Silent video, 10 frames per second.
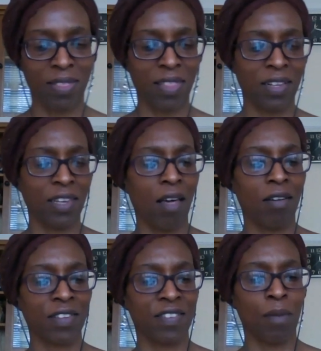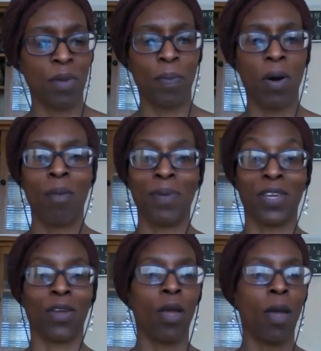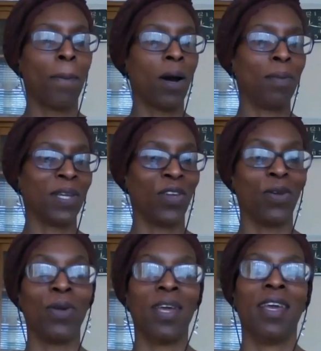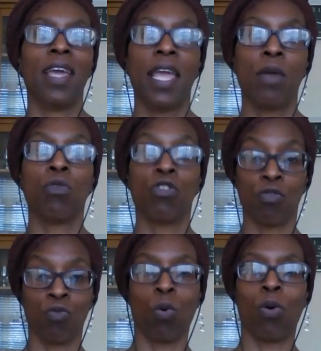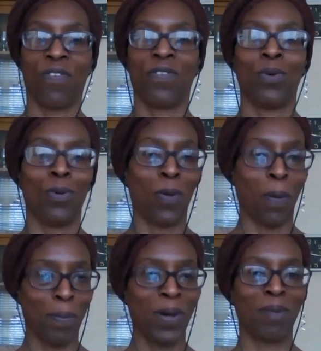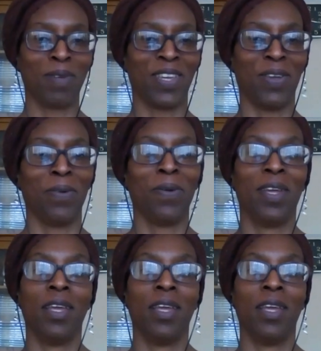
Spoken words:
Last Summer barbecue. It was a raw food barbecue.